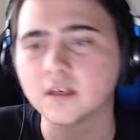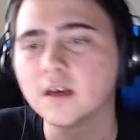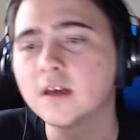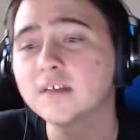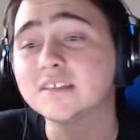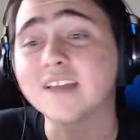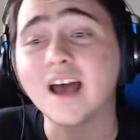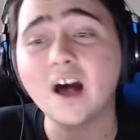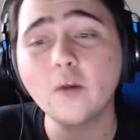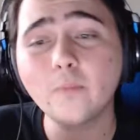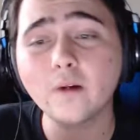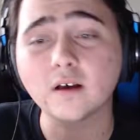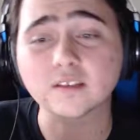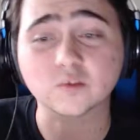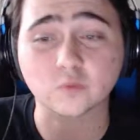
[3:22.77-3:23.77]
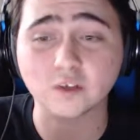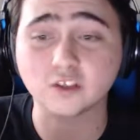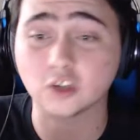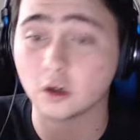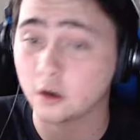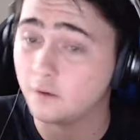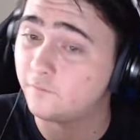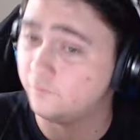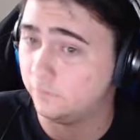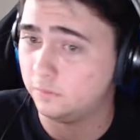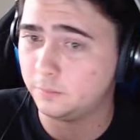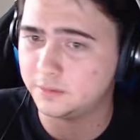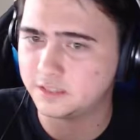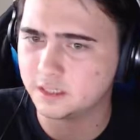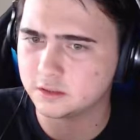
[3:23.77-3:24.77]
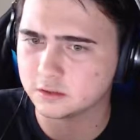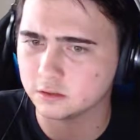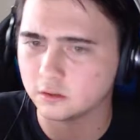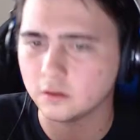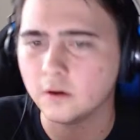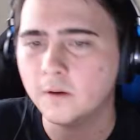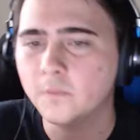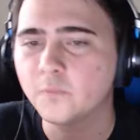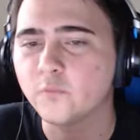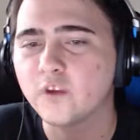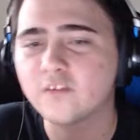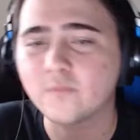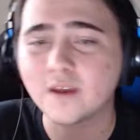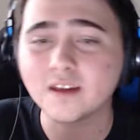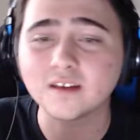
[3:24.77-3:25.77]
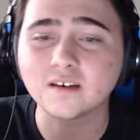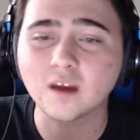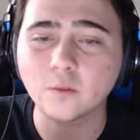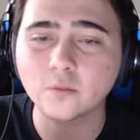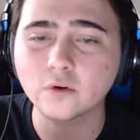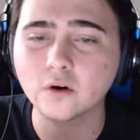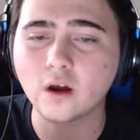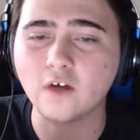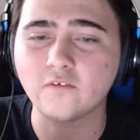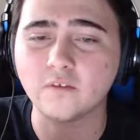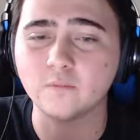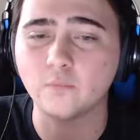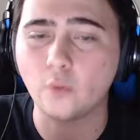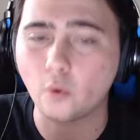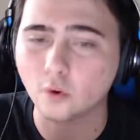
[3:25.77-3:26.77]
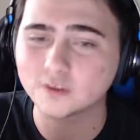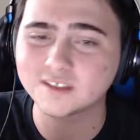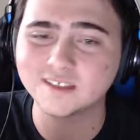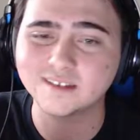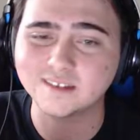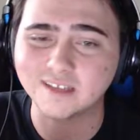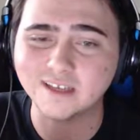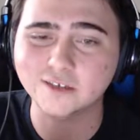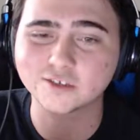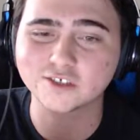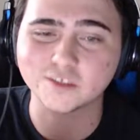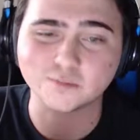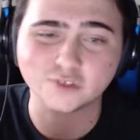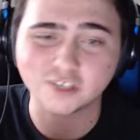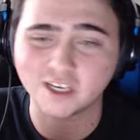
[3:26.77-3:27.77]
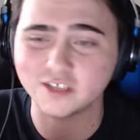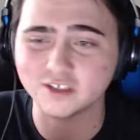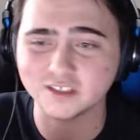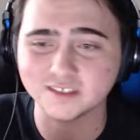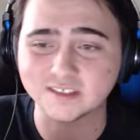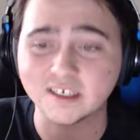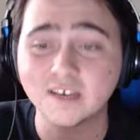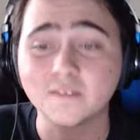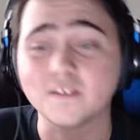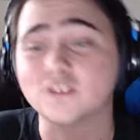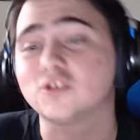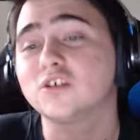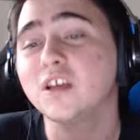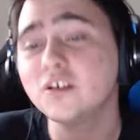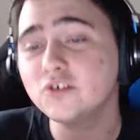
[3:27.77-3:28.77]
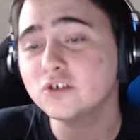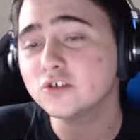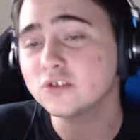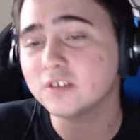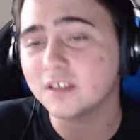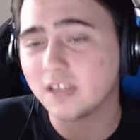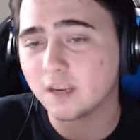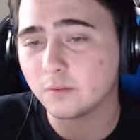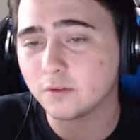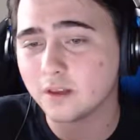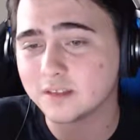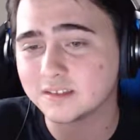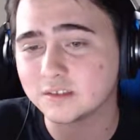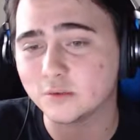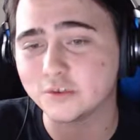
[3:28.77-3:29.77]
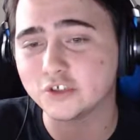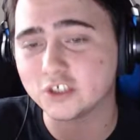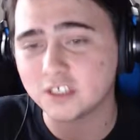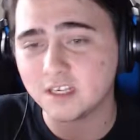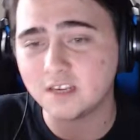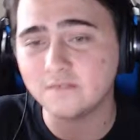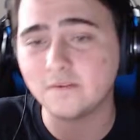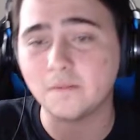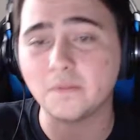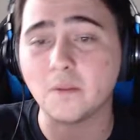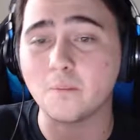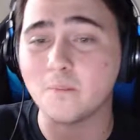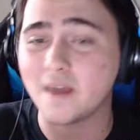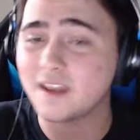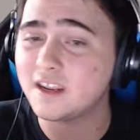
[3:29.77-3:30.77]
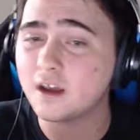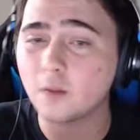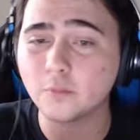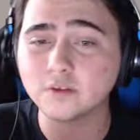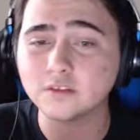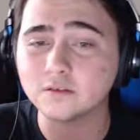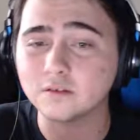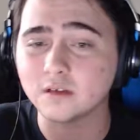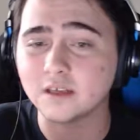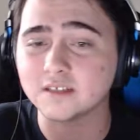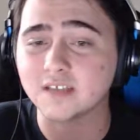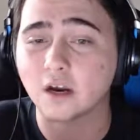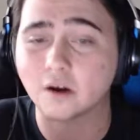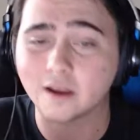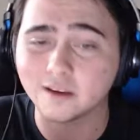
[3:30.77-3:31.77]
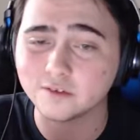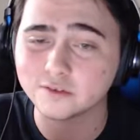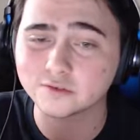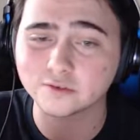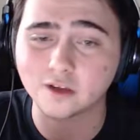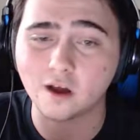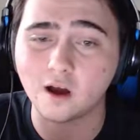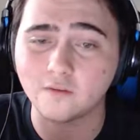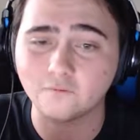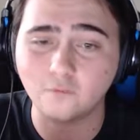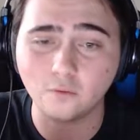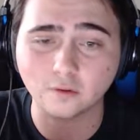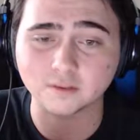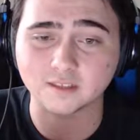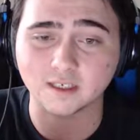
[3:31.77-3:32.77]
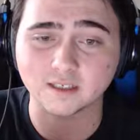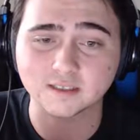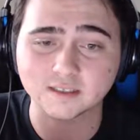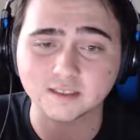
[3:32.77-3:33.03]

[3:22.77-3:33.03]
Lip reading: To help us reach our full potential, we have made a number of important leadership changes. These changes should enable us to achieve the many opportunities our industry affords us,